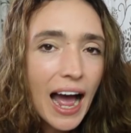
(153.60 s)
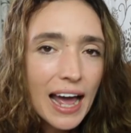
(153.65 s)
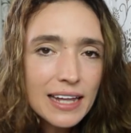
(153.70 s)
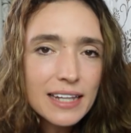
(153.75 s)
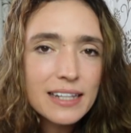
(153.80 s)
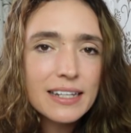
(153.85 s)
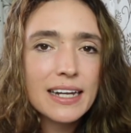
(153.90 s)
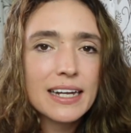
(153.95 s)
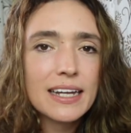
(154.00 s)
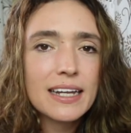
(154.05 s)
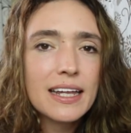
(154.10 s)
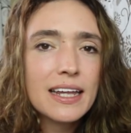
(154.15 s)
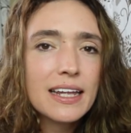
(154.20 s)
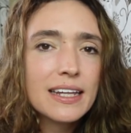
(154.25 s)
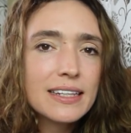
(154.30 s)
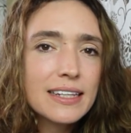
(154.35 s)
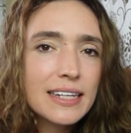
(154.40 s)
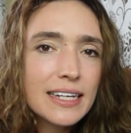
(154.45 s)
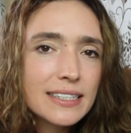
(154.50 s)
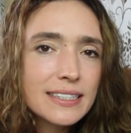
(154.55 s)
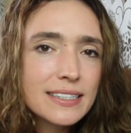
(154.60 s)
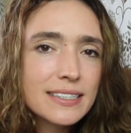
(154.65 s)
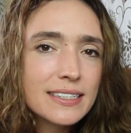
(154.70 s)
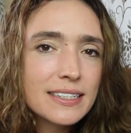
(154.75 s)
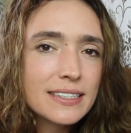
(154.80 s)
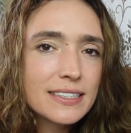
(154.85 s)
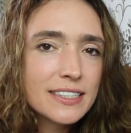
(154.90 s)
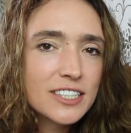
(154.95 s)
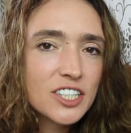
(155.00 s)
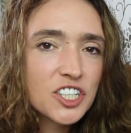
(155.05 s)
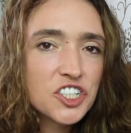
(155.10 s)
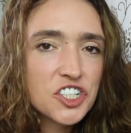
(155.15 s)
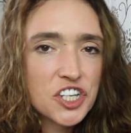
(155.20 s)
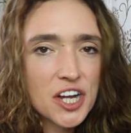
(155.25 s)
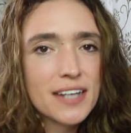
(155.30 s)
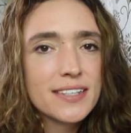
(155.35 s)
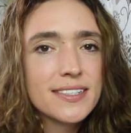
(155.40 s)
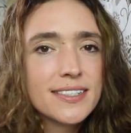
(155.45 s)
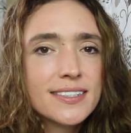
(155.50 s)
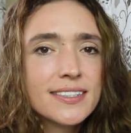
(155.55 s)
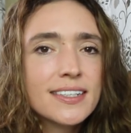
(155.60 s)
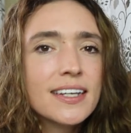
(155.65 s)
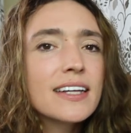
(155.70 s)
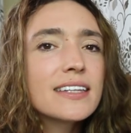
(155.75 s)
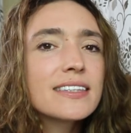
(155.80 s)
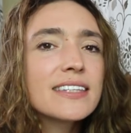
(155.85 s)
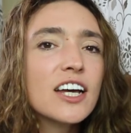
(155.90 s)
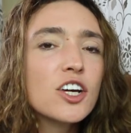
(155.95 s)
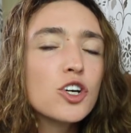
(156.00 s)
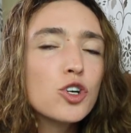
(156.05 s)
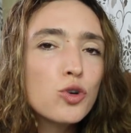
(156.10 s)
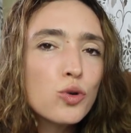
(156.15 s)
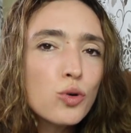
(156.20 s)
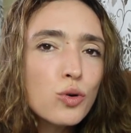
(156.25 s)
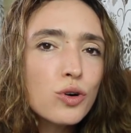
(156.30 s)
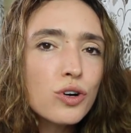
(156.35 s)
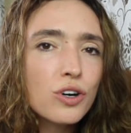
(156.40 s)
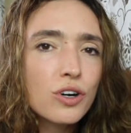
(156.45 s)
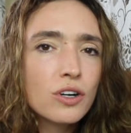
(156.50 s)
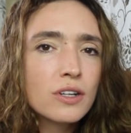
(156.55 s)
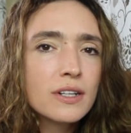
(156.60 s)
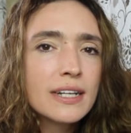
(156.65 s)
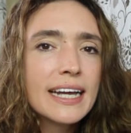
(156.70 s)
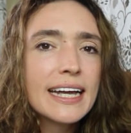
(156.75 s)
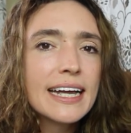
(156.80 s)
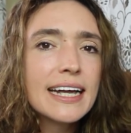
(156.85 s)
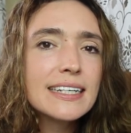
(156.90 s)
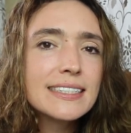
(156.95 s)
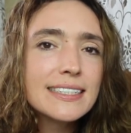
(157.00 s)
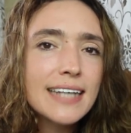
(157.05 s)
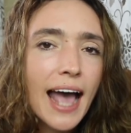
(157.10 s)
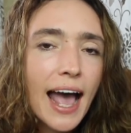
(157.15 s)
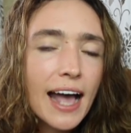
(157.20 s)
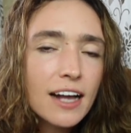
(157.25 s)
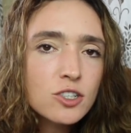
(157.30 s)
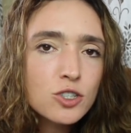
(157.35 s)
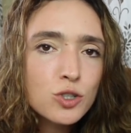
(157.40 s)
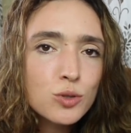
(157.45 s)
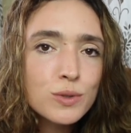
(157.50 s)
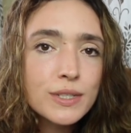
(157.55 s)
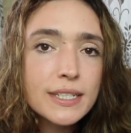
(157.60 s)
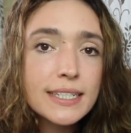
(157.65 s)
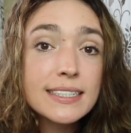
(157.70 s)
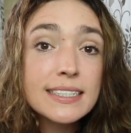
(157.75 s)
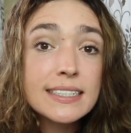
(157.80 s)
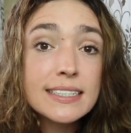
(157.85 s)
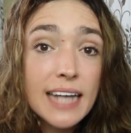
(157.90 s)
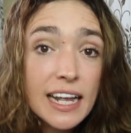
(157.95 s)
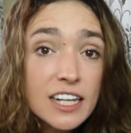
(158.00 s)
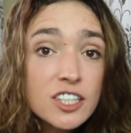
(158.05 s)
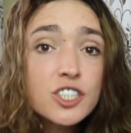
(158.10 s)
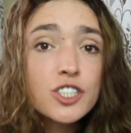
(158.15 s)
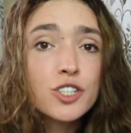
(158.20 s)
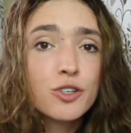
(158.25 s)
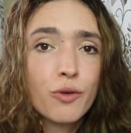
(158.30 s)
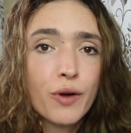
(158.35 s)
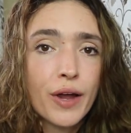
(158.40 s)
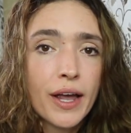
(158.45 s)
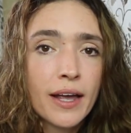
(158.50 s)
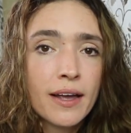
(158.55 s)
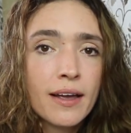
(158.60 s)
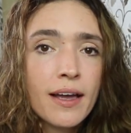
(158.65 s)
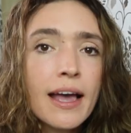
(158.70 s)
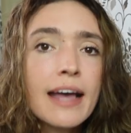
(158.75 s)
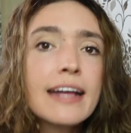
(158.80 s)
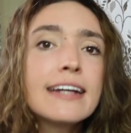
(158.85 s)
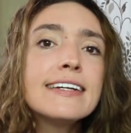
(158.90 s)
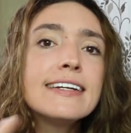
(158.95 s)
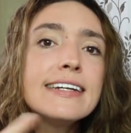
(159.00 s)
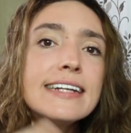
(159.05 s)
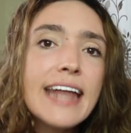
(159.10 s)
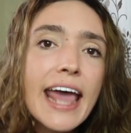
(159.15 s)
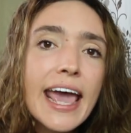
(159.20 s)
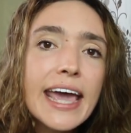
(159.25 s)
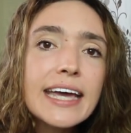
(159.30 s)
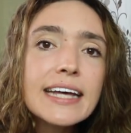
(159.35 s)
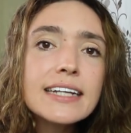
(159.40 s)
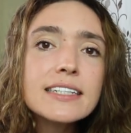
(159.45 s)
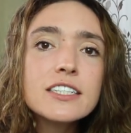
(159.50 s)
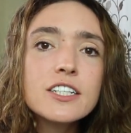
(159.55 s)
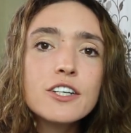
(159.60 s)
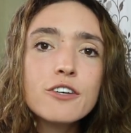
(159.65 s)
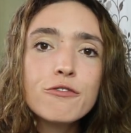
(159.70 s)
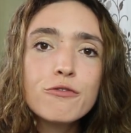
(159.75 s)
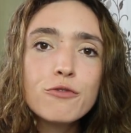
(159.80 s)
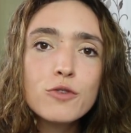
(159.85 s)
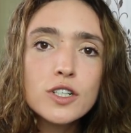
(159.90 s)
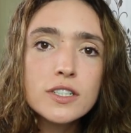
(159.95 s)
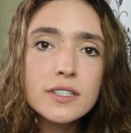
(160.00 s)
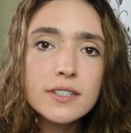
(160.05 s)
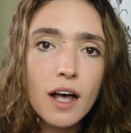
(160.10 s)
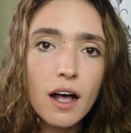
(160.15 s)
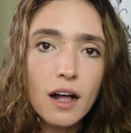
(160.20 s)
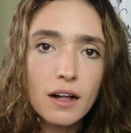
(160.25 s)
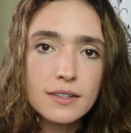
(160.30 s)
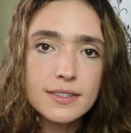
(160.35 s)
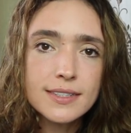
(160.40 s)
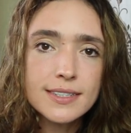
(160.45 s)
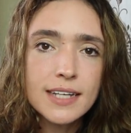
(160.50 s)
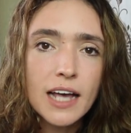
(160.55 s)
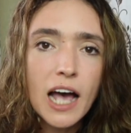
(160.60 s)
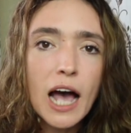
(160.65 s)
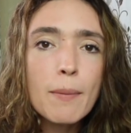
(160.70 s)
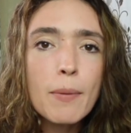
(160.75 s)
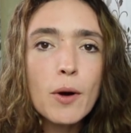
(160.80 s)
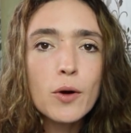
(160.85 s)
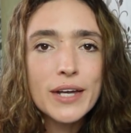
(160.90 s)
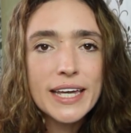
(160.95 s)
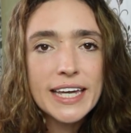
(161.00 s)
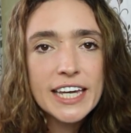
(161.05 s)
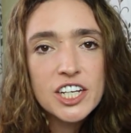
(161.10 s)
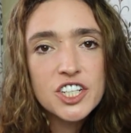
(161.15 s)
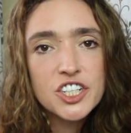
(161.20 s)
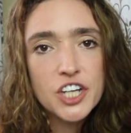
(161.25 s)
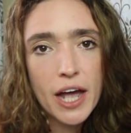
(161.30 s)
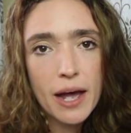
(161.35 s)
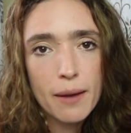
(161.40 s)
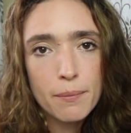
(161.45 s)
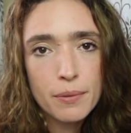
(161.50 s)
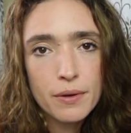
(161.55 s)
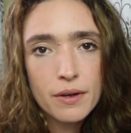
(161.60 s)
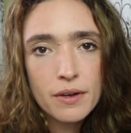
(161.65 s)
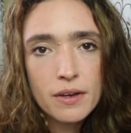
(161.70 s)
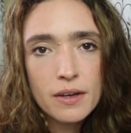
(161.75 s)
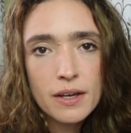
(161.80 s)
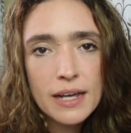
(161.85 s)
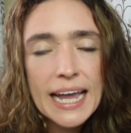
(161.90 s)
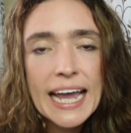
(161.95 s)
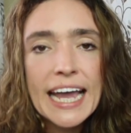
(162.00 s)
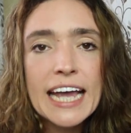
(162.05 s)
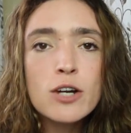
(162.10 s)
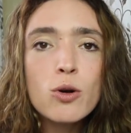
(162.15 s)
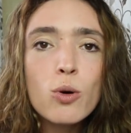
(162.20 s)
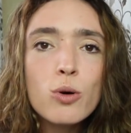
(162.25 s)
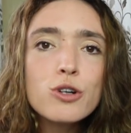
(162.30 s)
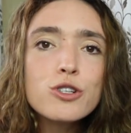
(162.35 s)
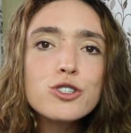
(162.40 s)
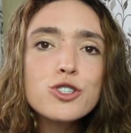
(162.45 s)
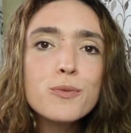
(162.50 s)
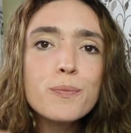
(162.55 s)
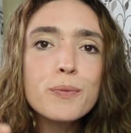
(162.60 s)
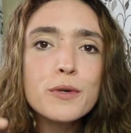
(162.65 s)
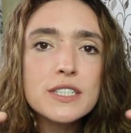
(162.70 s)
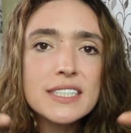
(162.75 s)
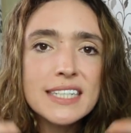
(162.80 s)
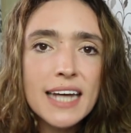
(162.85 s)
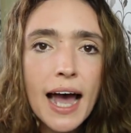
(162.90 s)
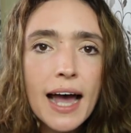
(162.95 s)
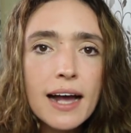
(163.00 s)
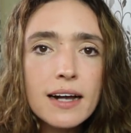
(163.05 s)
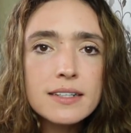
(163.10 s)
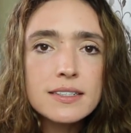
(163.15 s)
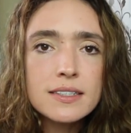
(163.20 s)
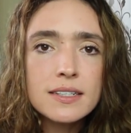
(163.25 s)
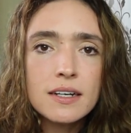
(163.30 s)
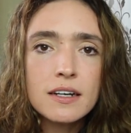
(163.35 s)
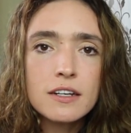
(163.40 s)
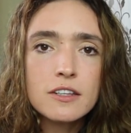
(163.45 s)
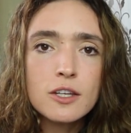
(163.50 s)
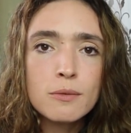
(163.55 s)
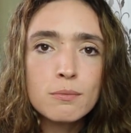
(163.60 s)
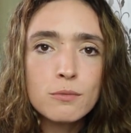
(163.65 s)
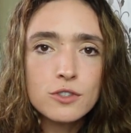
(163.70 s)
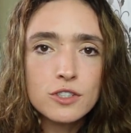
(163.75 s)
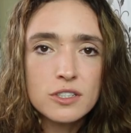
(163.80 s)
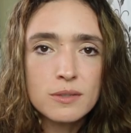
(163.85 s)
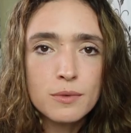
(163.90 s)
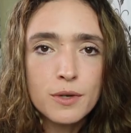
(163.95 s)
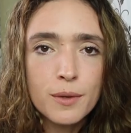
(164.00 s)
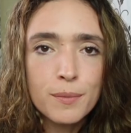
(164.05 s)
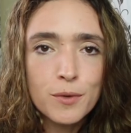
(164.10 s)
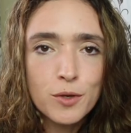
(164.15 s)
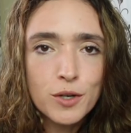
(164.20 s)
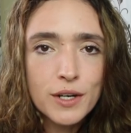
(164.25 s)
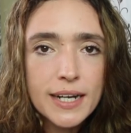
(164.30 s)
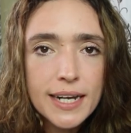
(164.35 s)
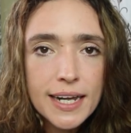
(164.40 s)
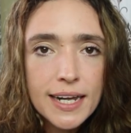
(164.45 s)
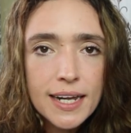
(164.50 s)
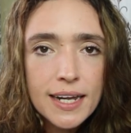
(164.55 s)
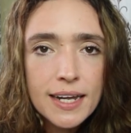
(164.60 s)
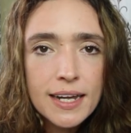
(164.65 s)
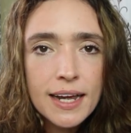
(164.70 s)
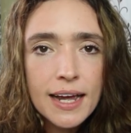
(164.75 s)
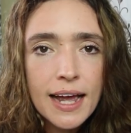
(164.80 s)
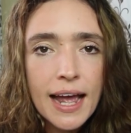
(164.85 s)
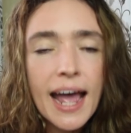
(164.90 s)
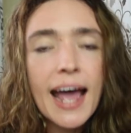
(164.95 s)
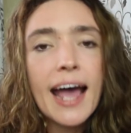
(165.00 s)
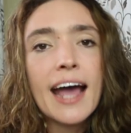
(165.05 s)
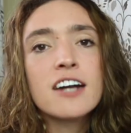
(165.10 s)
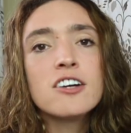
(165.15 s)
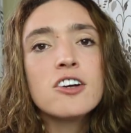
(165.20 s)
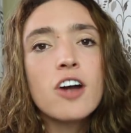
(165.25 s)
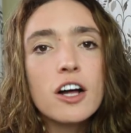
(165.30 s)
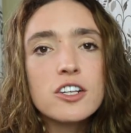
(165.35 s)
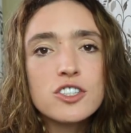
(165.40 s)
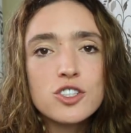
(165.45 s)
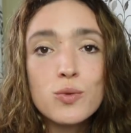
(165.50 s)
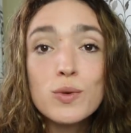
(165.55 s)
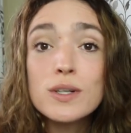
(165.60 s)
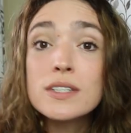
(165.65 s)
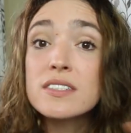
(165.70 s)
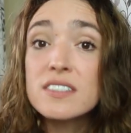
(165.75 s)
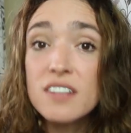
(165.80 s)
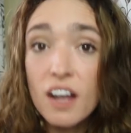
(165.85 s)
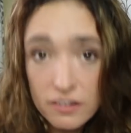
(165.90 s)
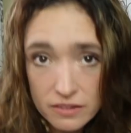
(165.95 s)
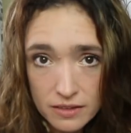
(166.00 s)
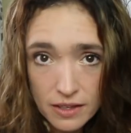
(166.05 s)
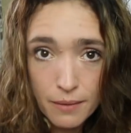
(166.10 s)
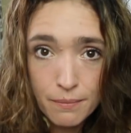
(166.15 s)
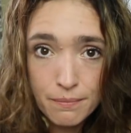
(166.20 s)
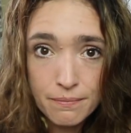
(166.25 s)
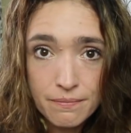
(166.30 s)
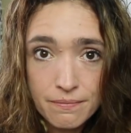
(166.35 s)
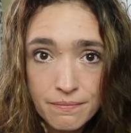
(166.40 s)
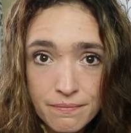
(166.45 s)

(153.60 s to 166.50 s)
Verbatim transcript: I think this suggests that Google is actually censoring negative results about hijab in order to protect the Muslim community and not to insult them.